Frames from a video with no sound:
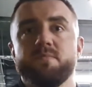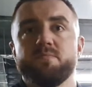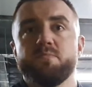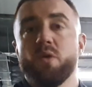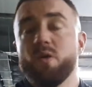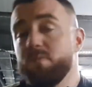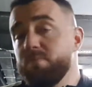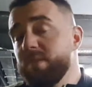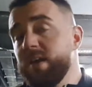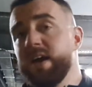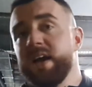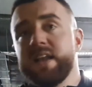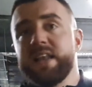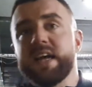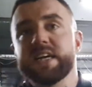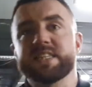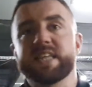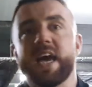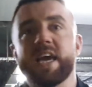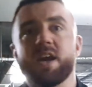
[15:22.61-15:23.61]
But
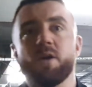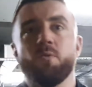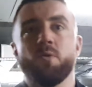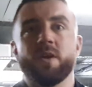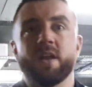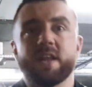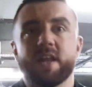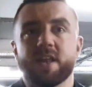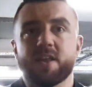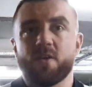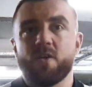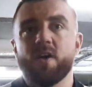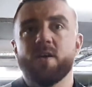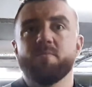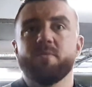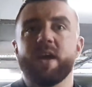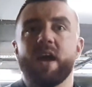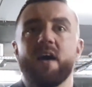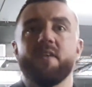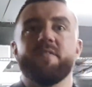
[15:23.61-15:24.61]
let's take it one at a time.
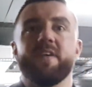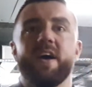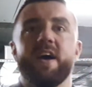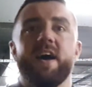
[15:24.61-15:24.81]
We have